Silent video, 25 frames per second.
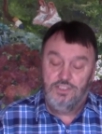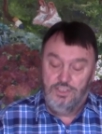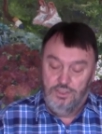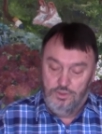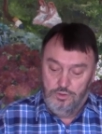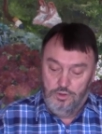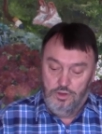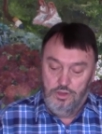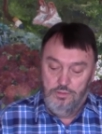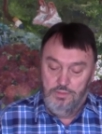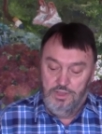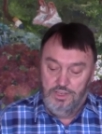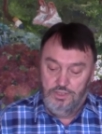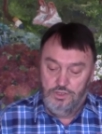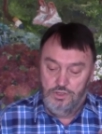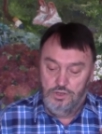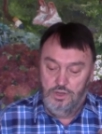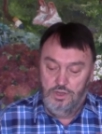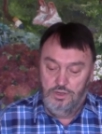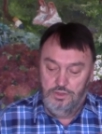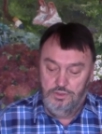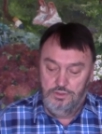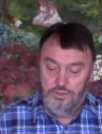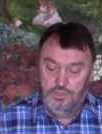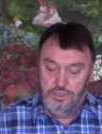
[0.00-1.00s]
He's talking about
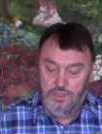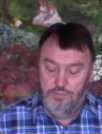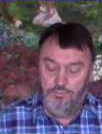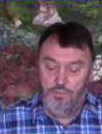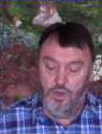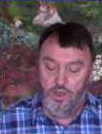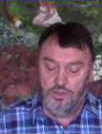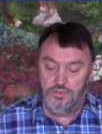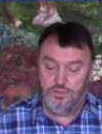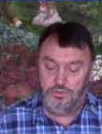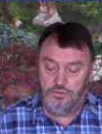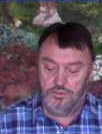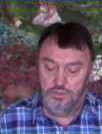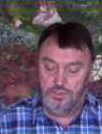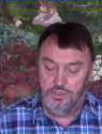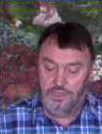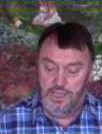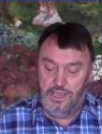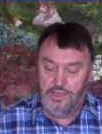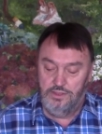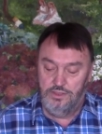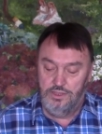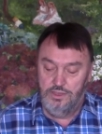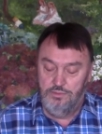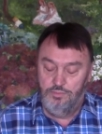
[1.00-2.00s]
John the apostles
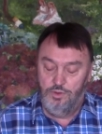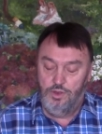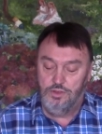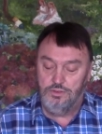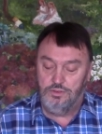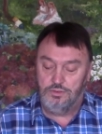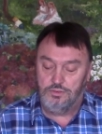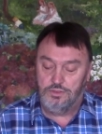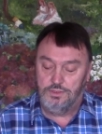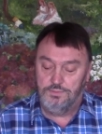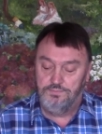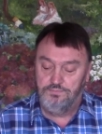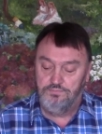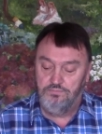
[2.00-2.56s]
and the apostles.